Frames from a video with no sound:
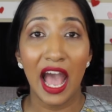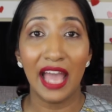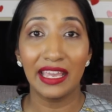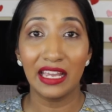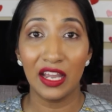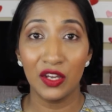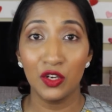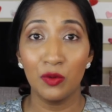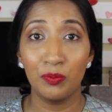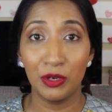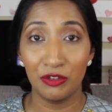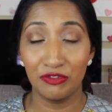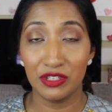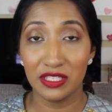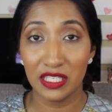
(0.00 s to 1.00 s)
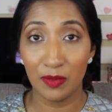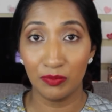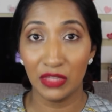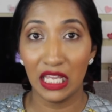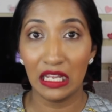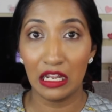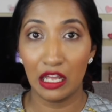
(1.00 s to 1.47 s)
I kind of prefer
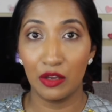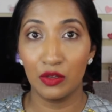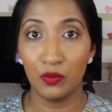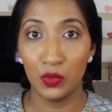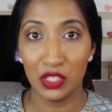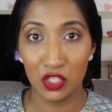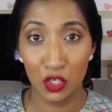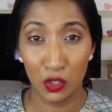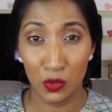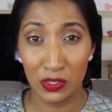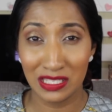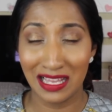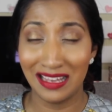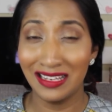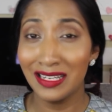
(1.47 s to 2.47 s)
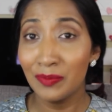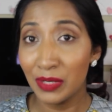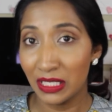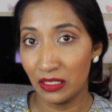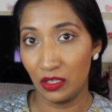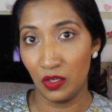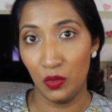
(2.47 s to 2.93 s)
something which looks a little
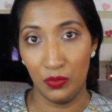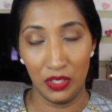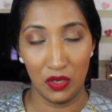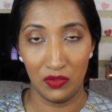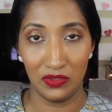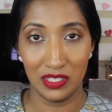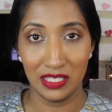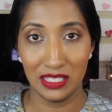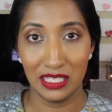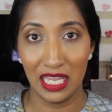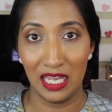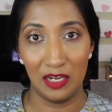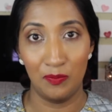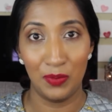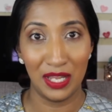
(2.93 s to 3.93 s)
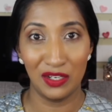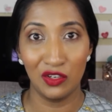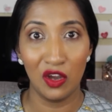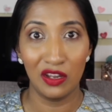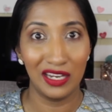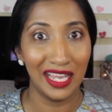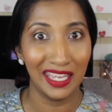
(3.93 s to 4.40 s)
bit glowy on the skin, but
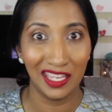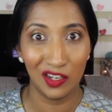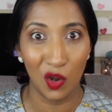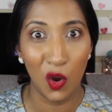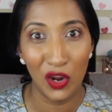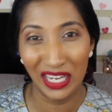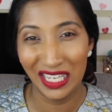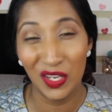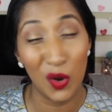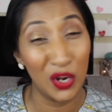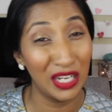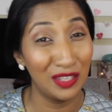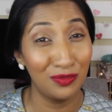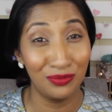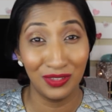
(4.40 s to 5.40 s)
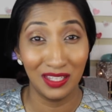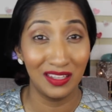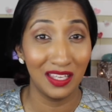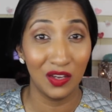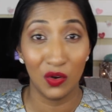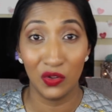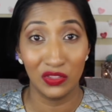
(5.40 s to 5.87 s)
not like an oily
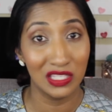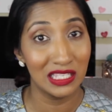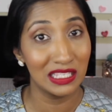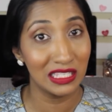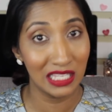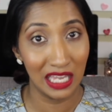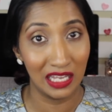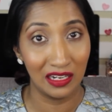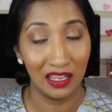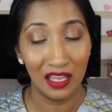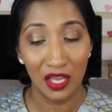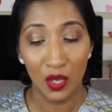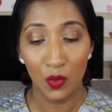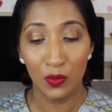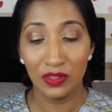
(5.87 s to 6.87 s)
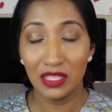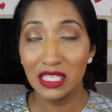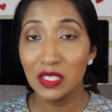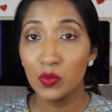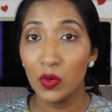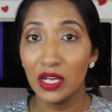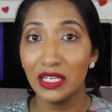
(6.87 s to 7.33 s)
feeling on the skin. With
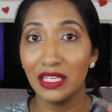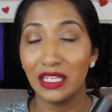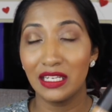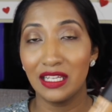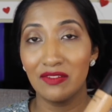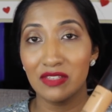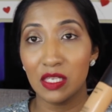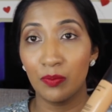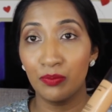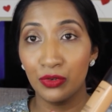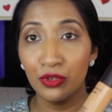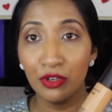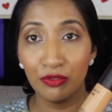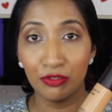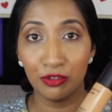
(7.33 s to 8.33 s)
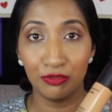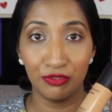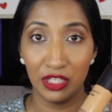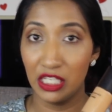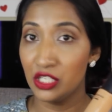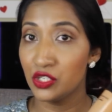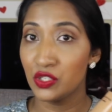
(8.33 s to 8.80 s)
this one, it gives a beautiful
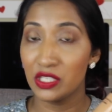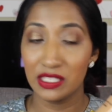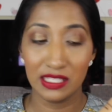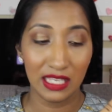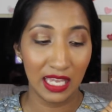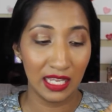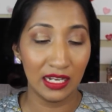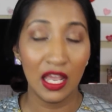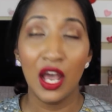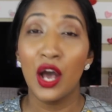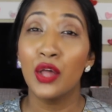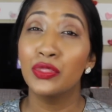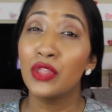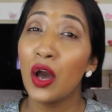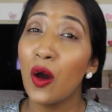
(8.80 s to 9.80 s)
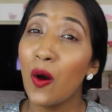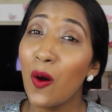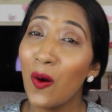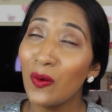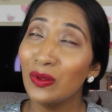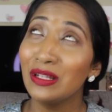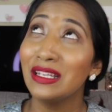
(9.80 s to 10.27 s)
finish to the skin. The
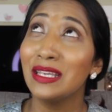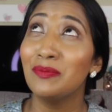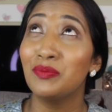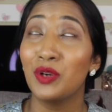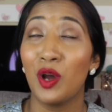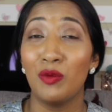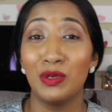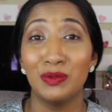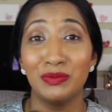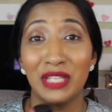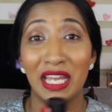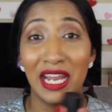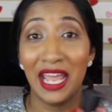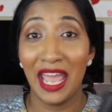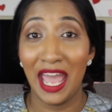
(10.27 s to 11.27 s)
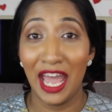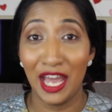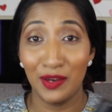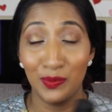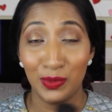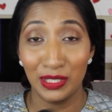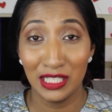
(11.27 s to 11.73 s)
only problem that I
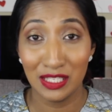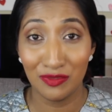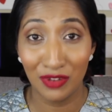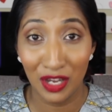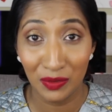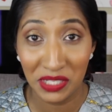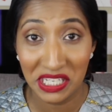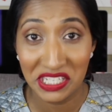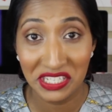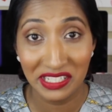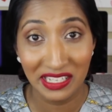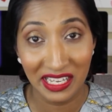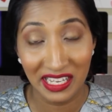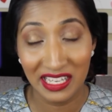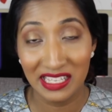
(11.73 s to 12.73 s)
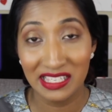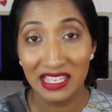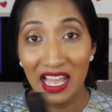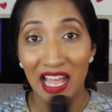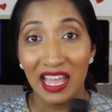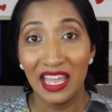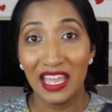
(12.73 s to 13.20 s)
have with this foundation is
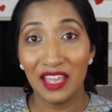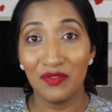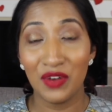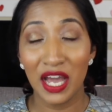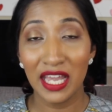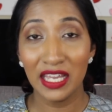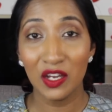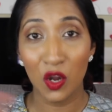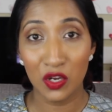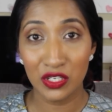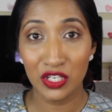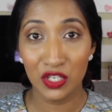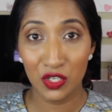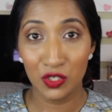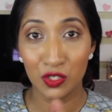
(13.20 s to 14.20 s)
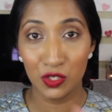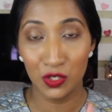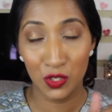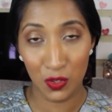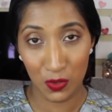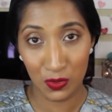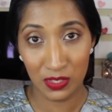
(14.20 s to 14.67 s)
if I continue to
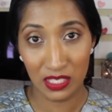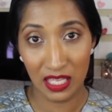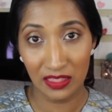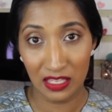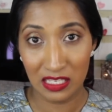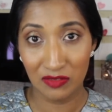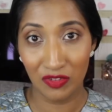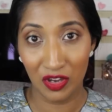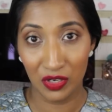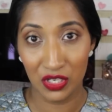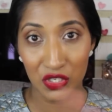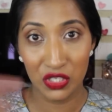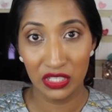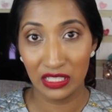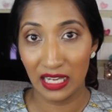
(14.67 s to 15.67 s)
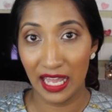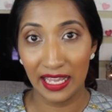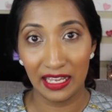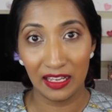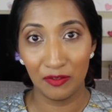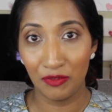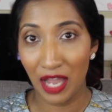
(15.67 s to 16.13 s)
use this foundation
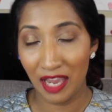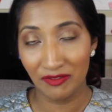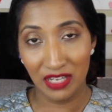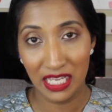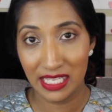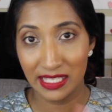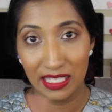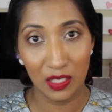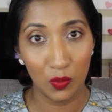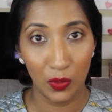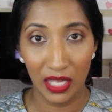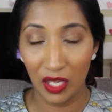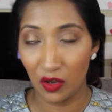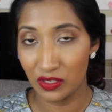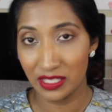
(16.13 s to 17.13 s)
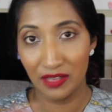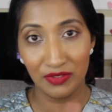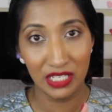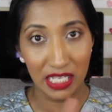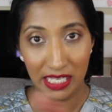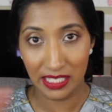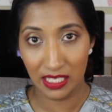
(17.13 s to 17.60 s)
like 5 days in a week or
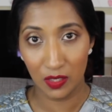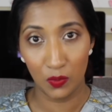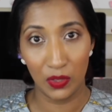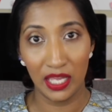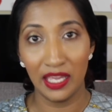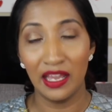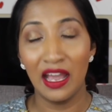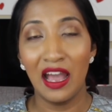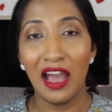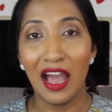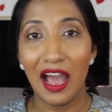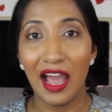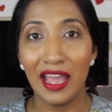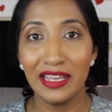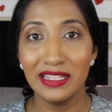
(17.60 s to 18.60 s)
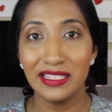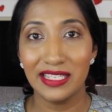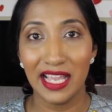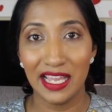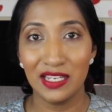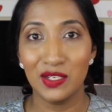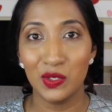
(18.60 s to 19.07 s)
7 days in a week, I
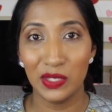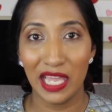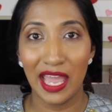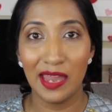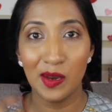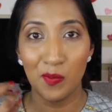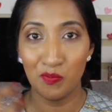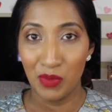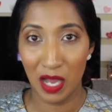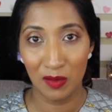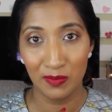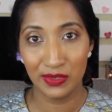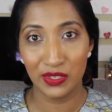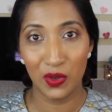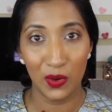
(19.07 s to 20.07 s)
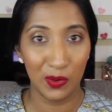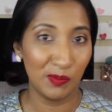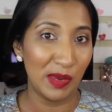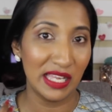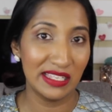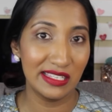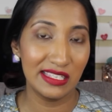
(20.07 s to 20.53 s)
tend to get bumps on
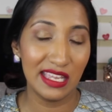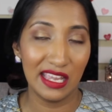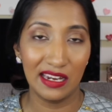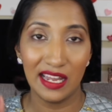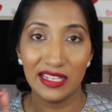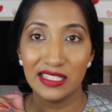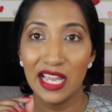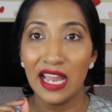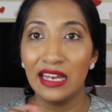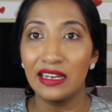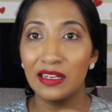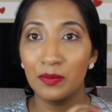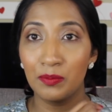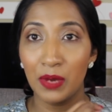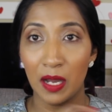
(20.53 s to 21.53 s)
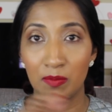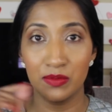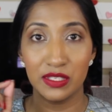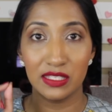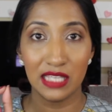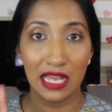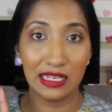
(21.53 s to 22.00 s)
my skin, like tiny little
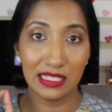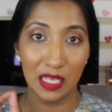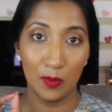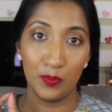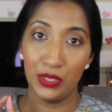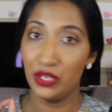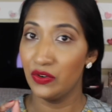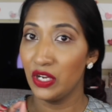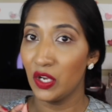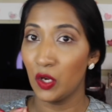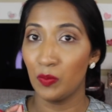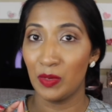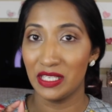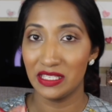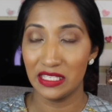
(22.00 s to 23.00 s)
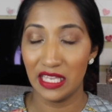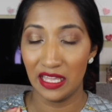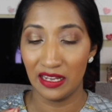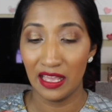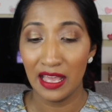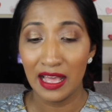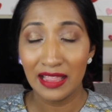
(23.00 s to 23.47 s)
bumps starts appearing on my
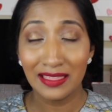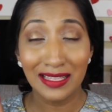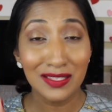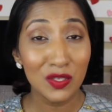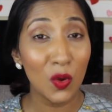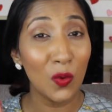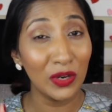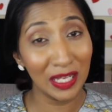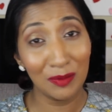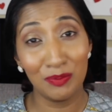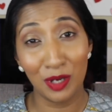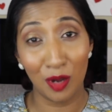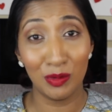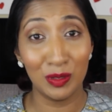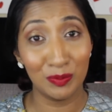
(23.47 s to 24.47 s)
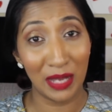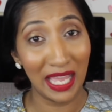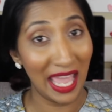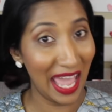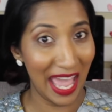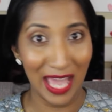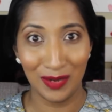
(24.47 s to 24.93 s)
skin. That's the only problem I
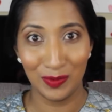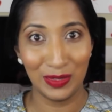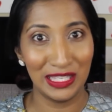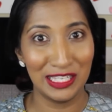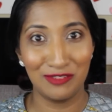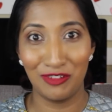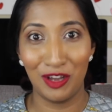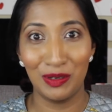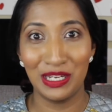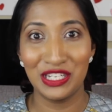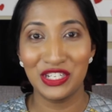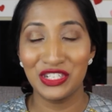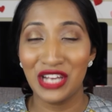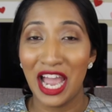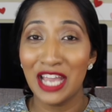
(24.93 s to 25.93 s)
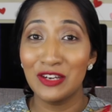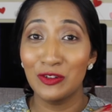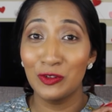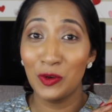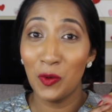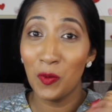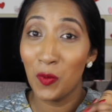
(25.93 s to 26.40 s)
had with this foundation. I
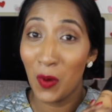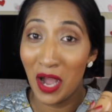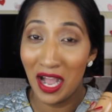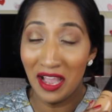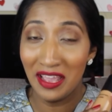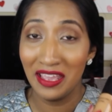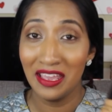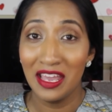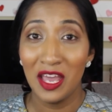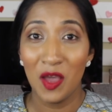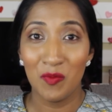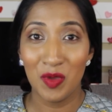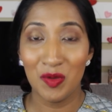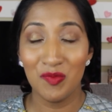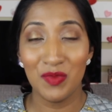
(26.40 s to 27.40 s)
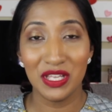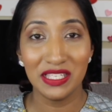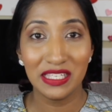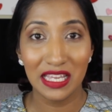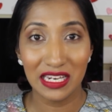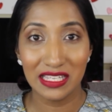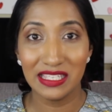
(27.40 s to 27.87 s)
don't know why. Maybe my
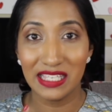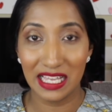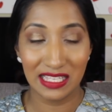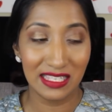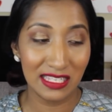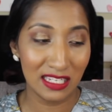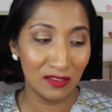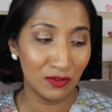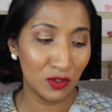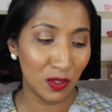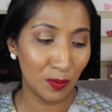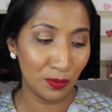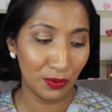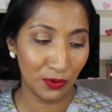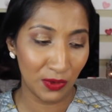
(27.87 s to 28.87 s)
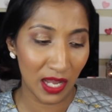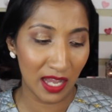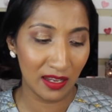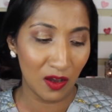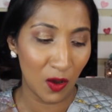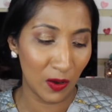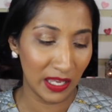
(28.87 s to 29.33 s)
skin is sensitive to the
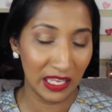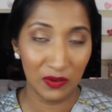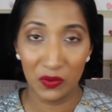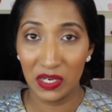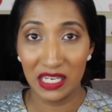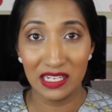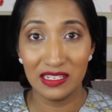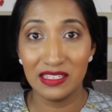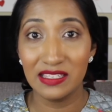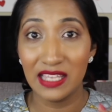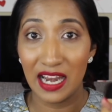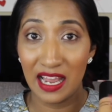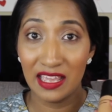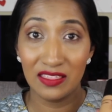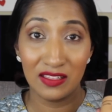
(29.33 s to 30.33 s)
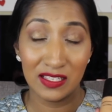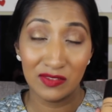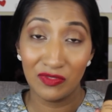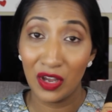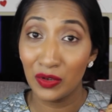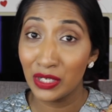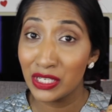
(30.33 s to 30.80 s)
product or ingredients that are in
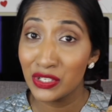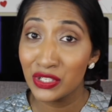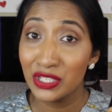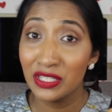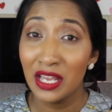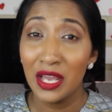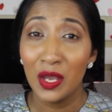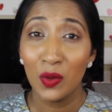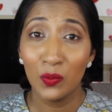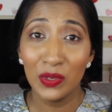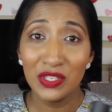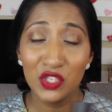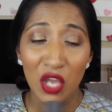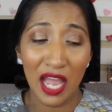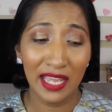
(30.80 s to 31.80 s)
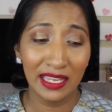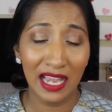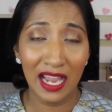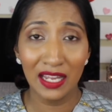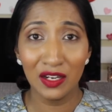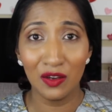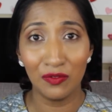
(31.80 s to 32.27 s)
this foundation, which I
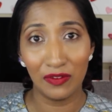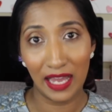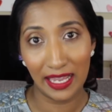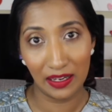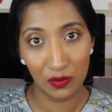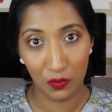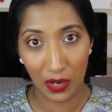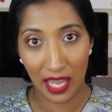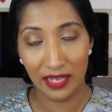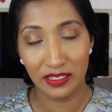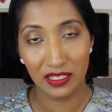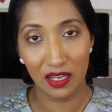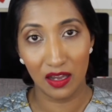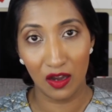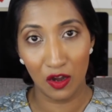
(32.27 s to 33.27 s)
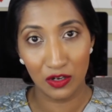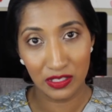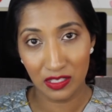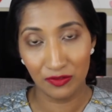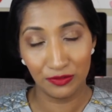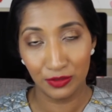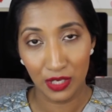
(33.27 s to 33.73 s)
kind of like read on
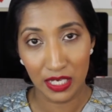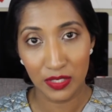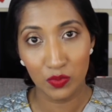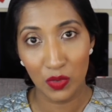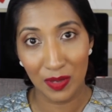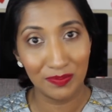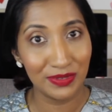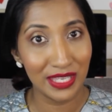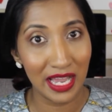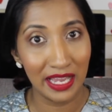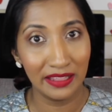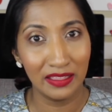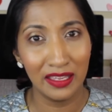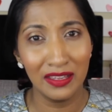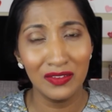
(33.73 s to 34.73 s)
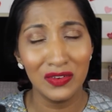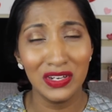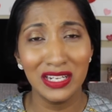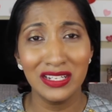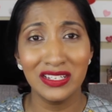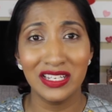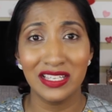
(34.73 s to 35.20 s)
Sephora's website. The
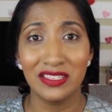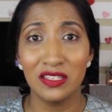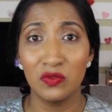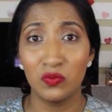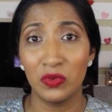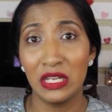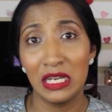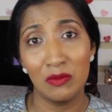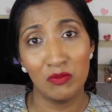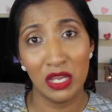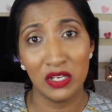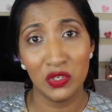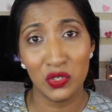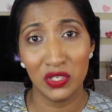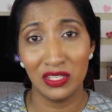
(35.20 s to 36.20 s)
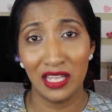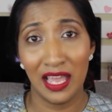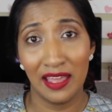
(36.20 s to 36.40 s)
ingredient doesn't really mention